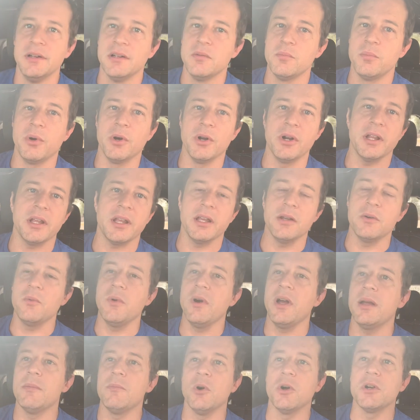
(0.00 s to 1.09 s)
putting in
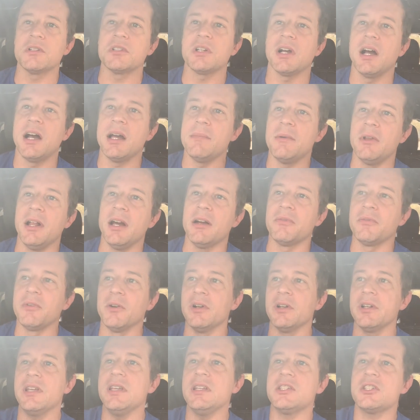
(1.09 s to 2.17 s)
way more time and
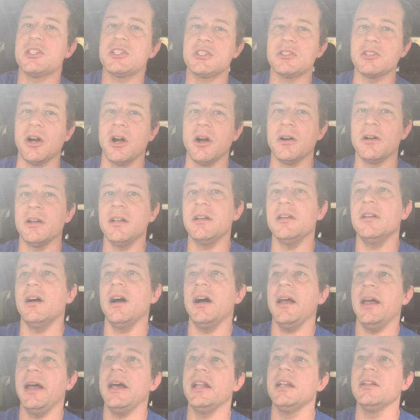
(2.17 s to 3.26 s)
effort. He started
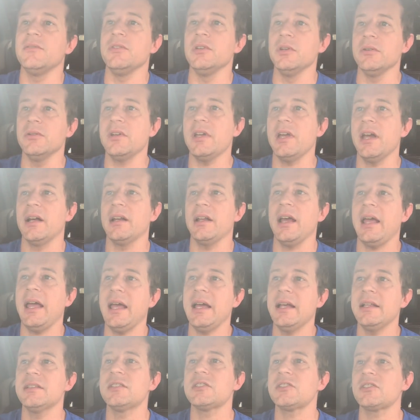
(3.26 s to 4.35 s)
ahead of you. He had a
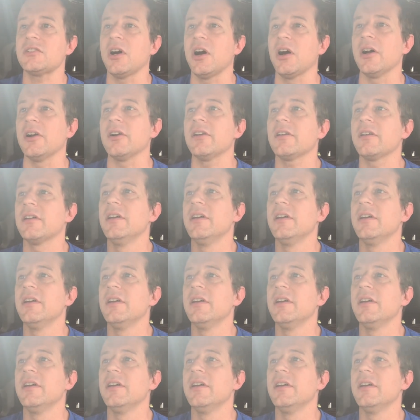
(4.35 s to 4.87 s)
head start,